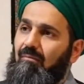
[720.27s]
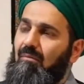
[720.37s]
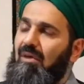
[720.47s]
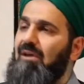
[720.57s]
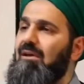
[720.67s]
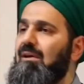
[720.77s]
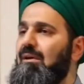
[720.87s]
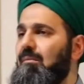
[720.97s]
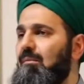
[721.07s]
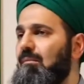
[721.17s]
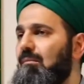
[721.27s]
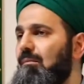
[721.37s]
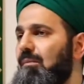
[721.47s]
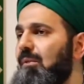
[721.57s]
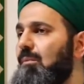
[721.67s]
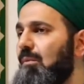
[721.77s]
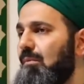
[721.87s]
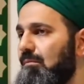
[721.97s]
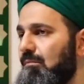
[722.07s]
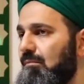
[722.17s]
many
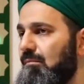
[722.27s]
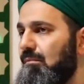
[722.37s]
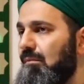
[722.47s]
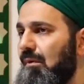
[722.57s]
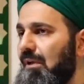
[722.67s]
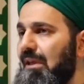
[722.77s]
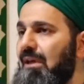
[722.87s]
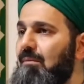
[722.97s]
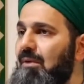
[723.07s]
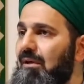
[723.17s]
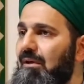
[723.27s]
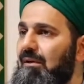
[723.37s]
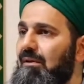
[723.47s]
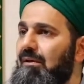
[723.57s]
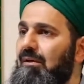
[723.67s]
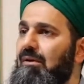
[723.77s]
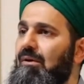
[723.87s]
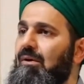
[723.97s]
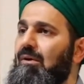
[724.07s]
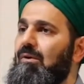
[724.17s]
people claiming
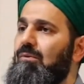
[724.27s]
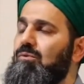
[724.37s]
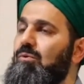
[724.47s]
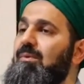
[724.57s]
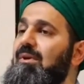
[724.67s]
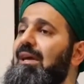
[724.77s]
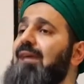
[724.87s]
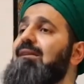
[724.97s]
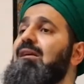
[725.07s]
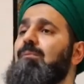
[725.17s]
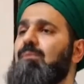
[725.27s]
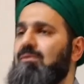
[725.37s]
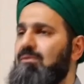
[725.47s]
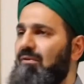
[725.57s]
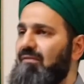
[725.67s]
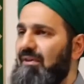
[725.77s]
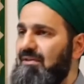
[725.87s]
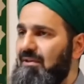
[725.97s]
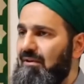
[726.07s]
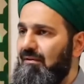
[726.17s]
to be gatekeepers of the
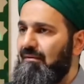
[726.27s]
unseen.